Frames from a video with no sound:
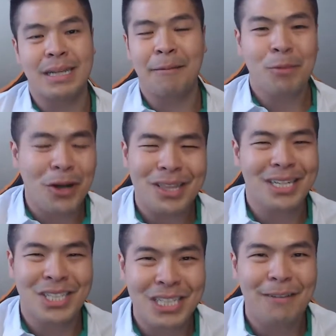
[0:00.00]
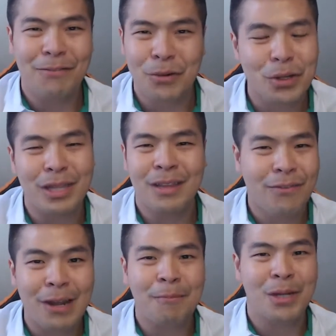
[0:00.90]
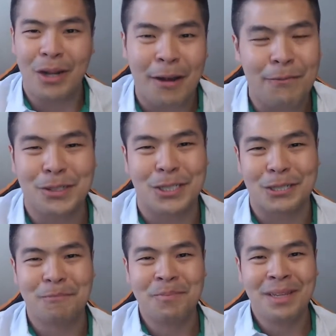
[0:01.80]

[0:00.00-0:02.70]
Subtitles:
I'm called the Chief Growth and Development Officer.